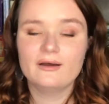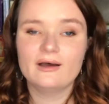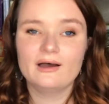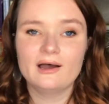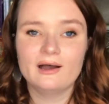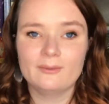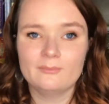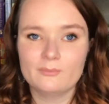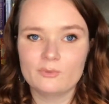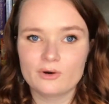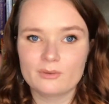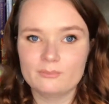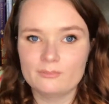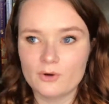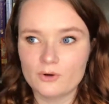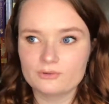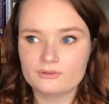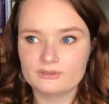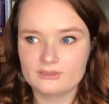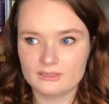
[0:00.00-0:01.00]
um, where
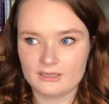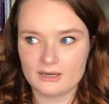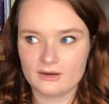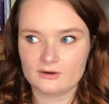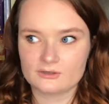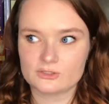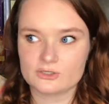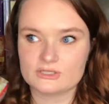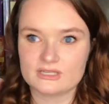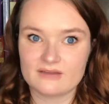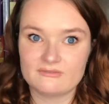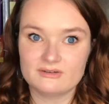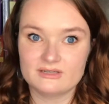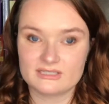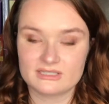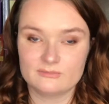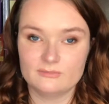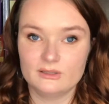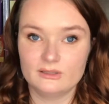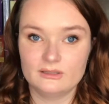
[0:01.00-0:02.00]
both the characters have a
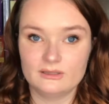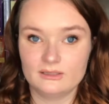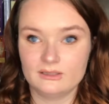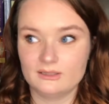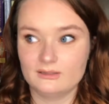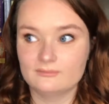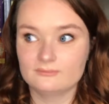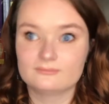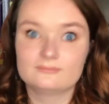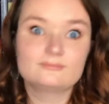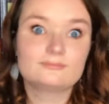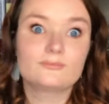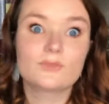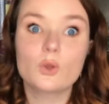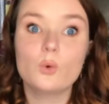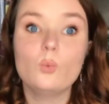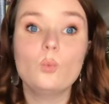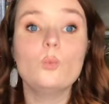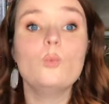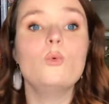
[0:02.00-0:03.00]
disability,
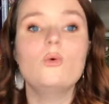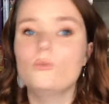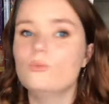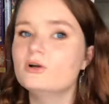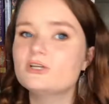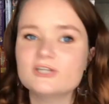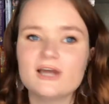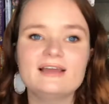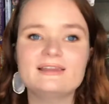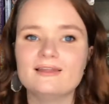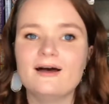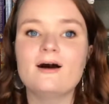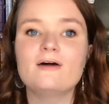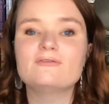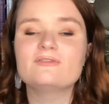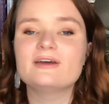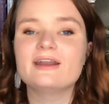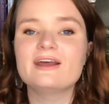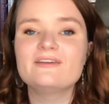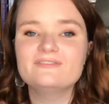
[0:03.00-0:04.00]
which I
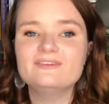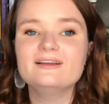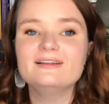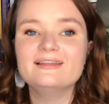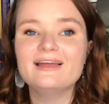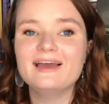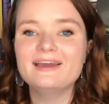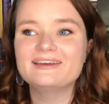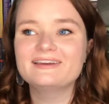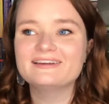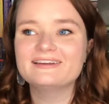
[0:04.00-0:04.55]
love. And I feel like